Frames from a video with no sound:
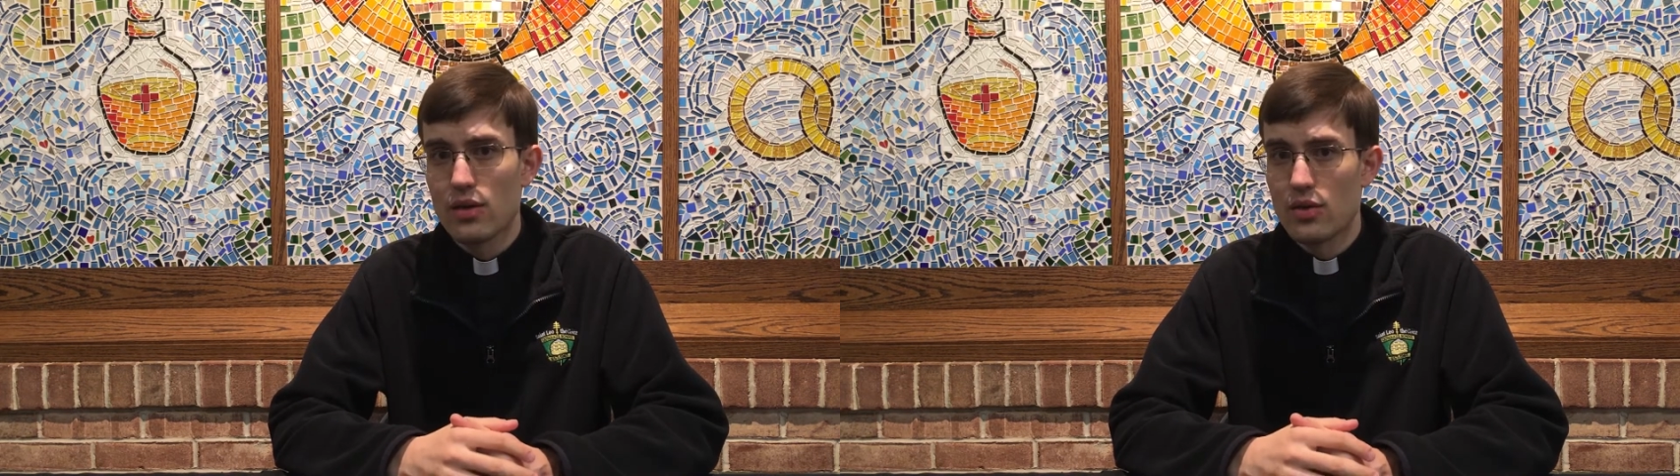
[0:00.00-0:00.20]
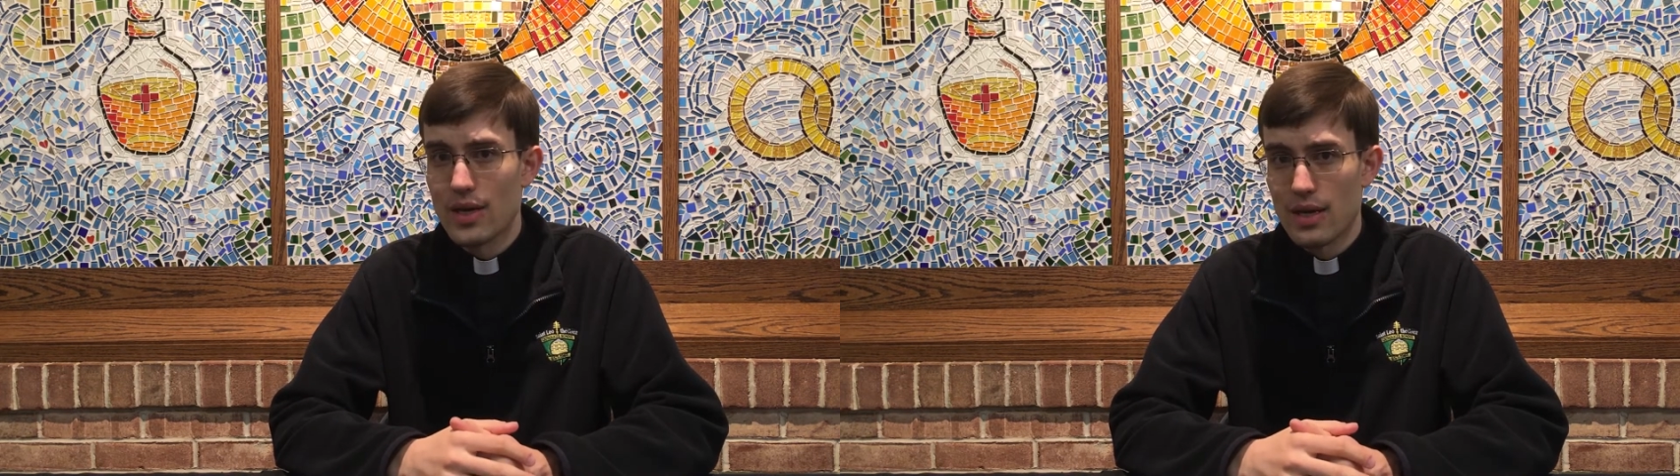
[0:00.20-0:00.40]

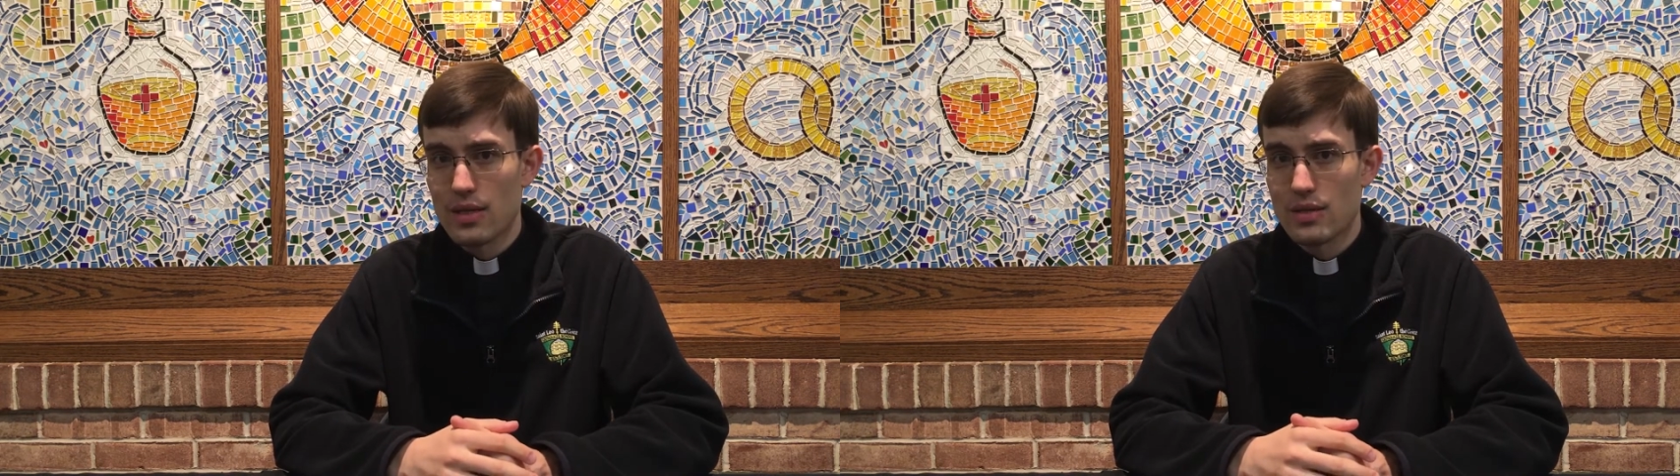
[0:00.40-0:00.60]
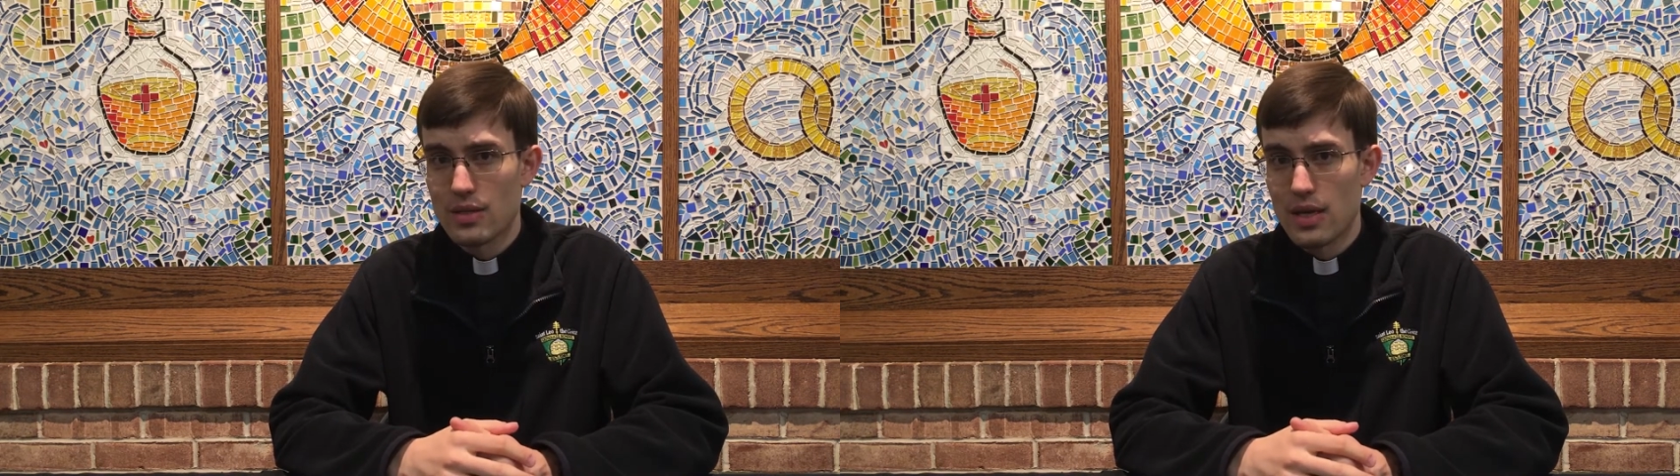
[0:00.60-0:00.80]

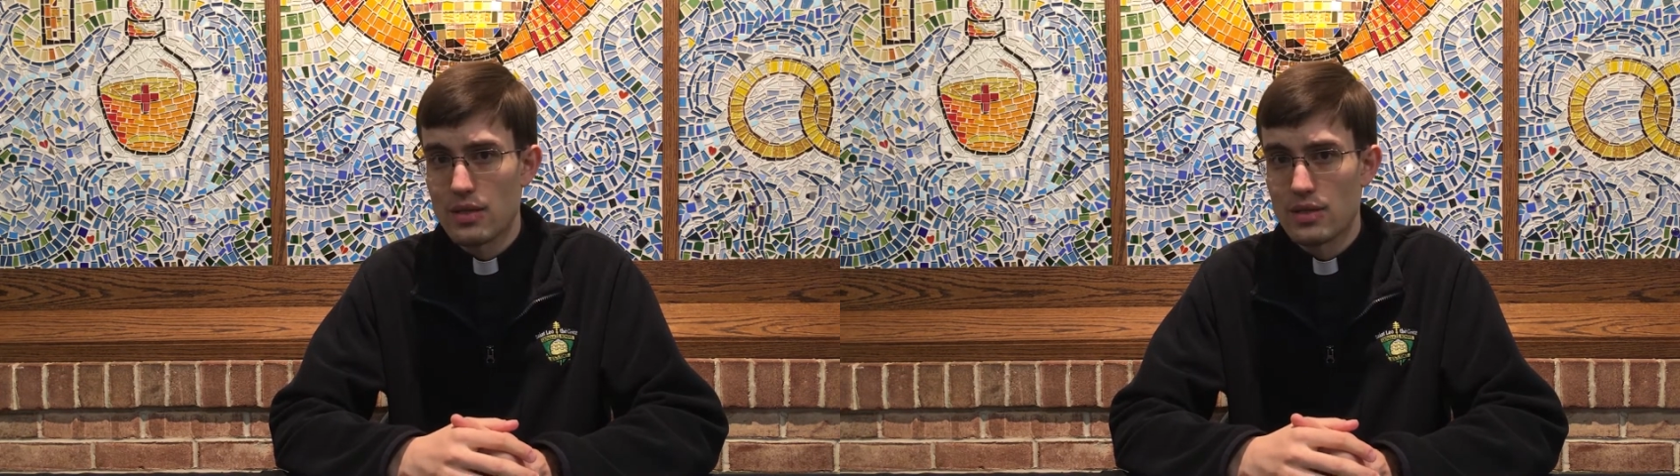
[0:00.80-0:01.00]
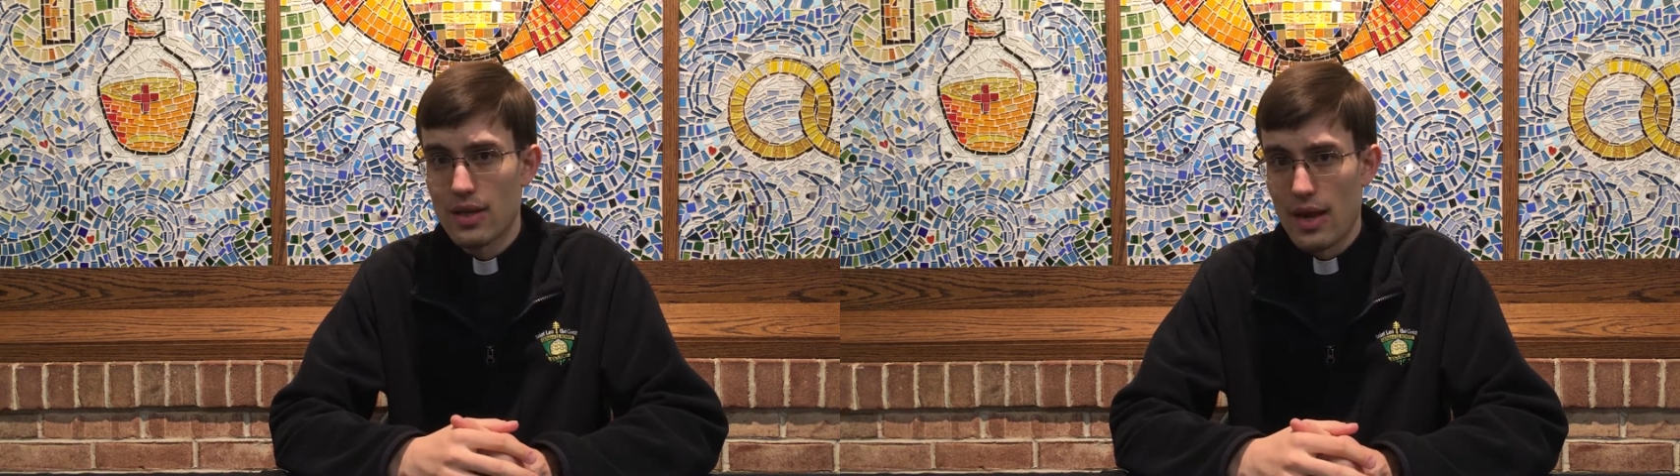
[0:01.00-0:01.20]
United
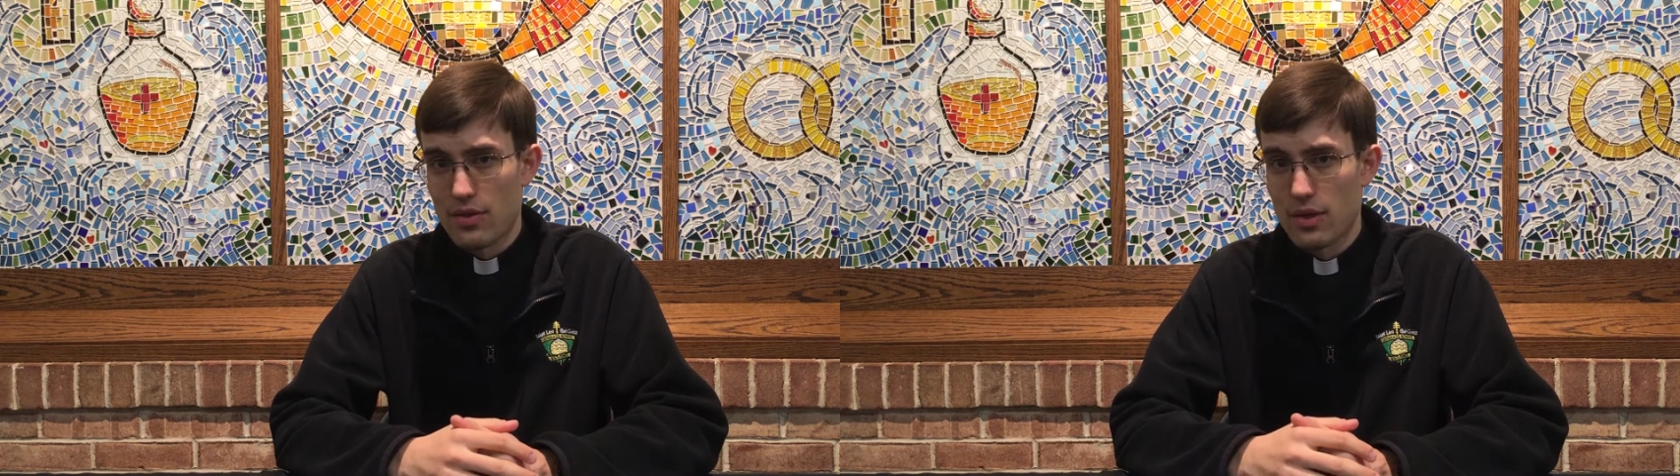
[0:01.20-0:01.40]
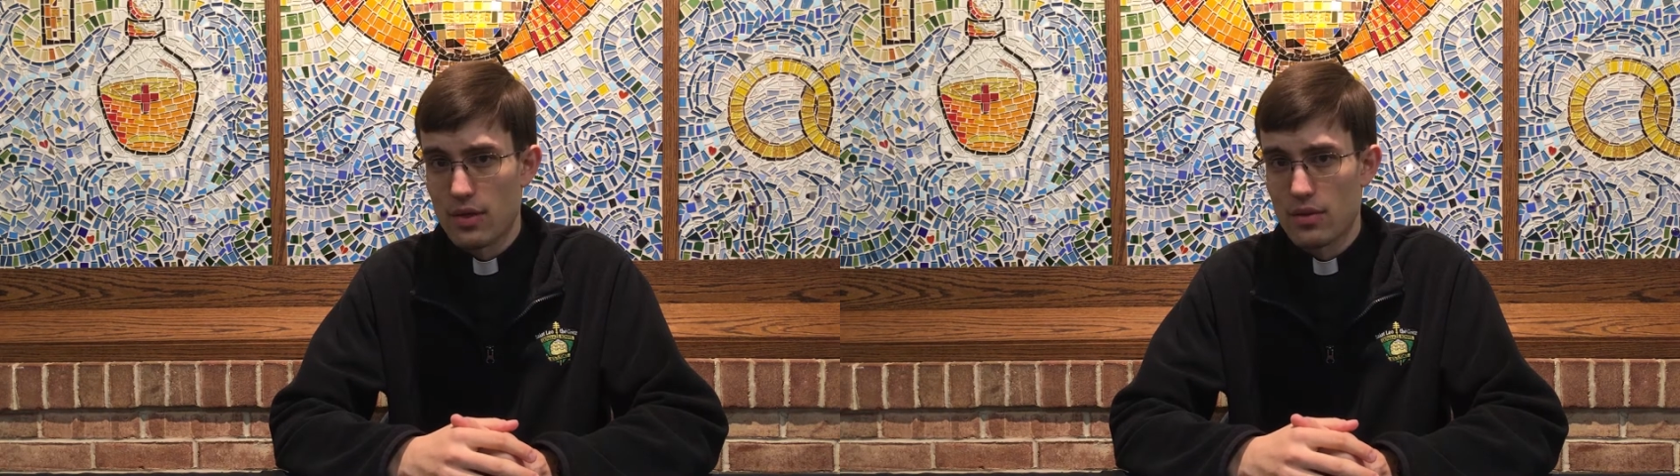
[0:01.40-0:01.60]
States
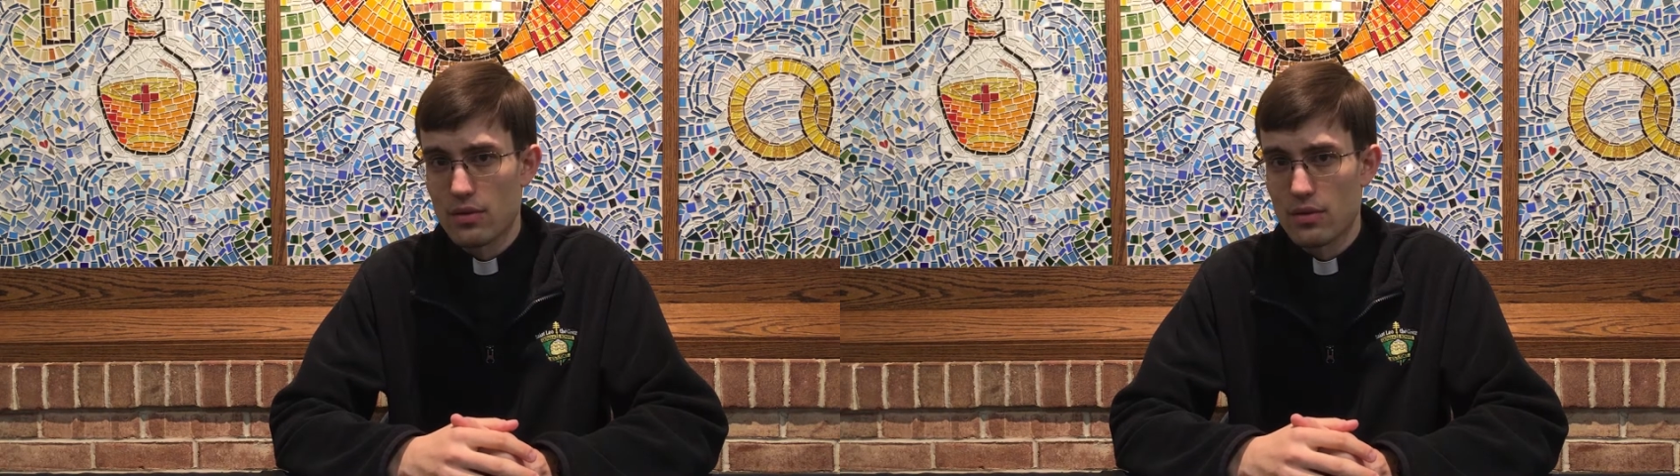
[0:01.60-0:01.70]
Catholic